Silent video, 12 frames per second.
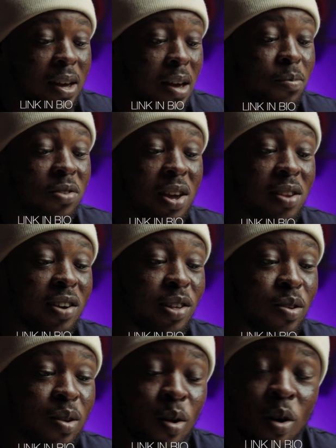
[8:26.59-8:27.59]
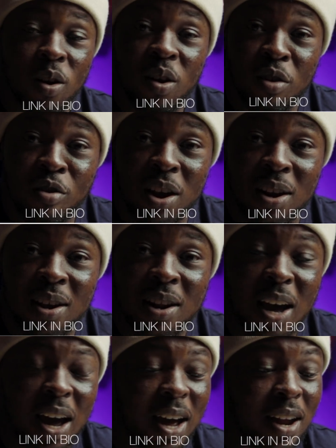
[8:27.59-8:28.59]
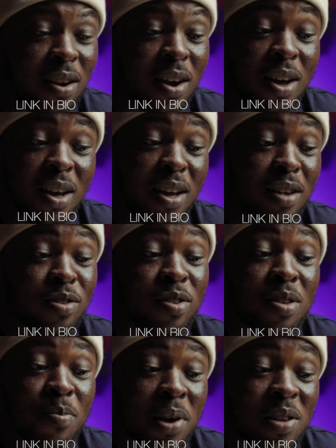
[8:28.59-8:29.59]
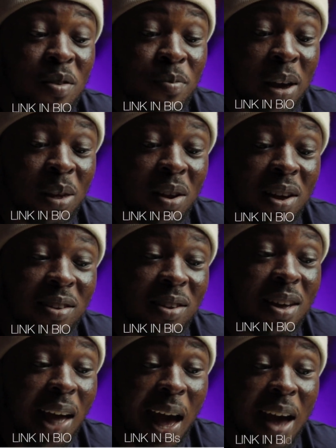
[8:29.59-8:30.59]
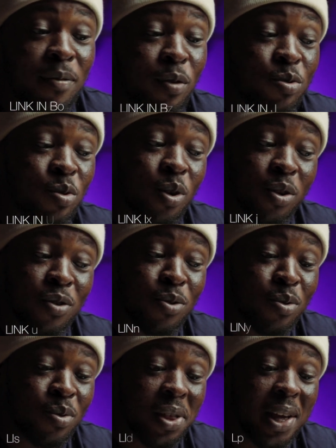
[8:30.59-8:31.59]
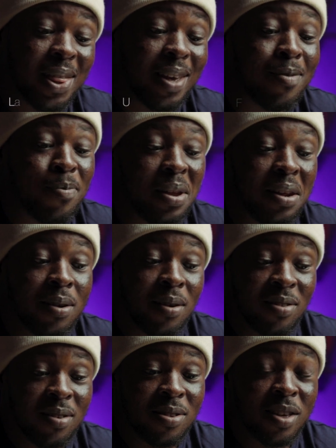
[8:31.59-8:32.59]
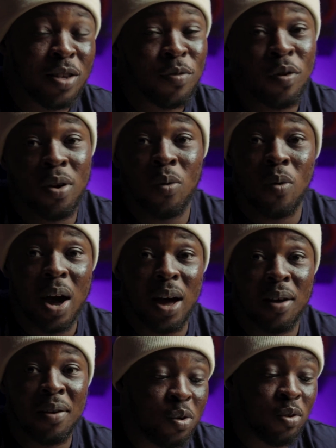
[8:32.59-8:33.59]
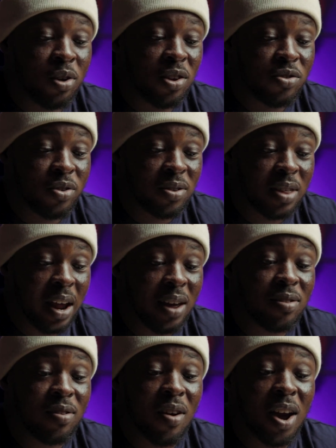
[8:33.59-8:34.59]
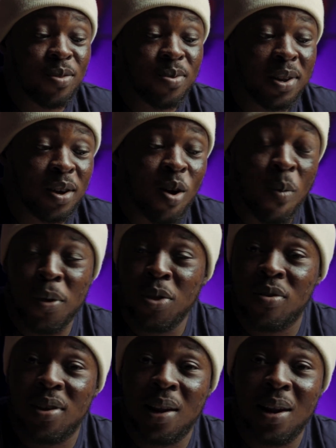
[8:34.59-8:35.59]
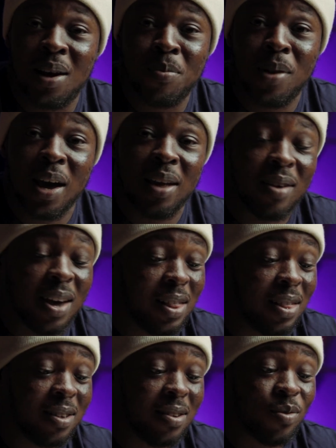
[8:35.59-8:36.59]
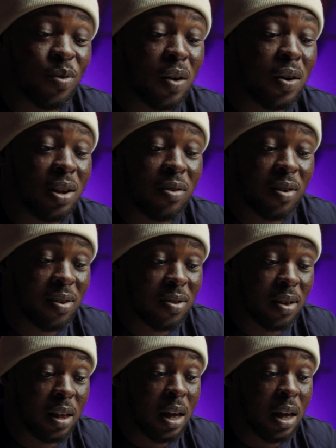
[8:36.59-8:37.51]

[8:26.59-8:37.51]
game changer to the color grading, and it's, to the best of my knowledge, I've also gotten to know that they've been in existence for a while. It's just that it's gradually coming to the limelight, and this is very interesting.